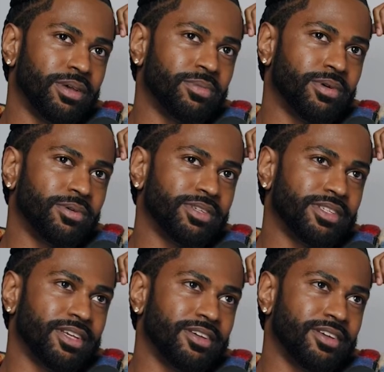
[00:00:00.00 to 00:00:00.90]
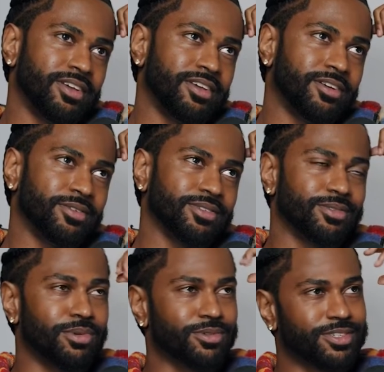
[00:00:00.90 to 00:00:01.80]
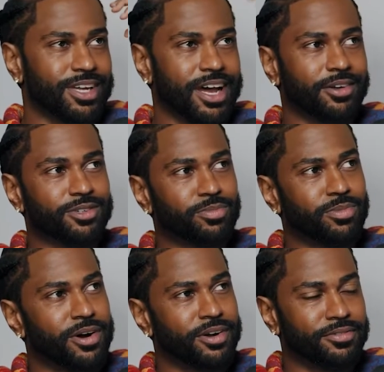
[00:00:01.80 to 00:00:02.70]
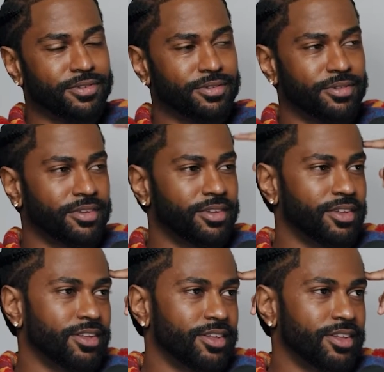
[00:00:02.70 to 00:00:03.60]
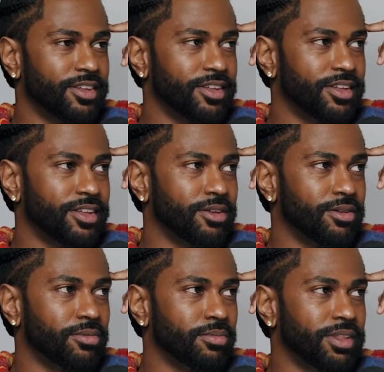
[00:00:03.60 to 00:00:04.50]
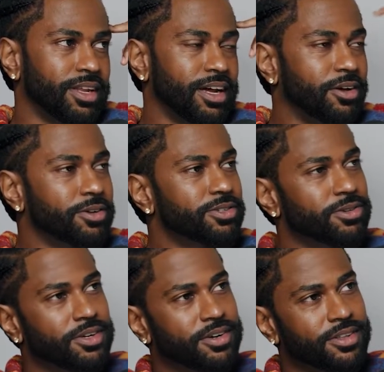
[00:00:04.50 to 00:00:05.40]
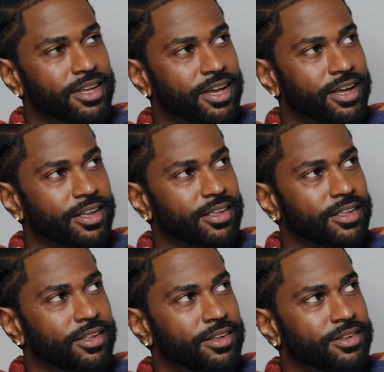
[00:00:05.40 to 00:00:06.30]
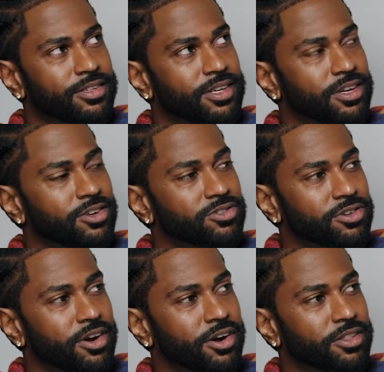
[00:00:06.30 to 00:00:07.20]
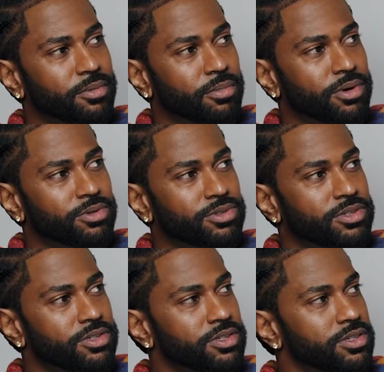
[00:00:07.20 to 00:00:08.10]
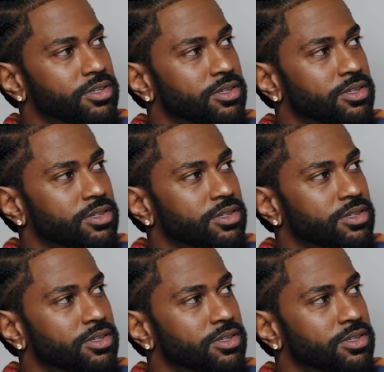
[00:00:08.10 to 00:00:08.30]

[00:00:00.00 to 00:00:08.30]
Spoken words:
People always say your ego is the most childish part of you. But then I also hear that children are the most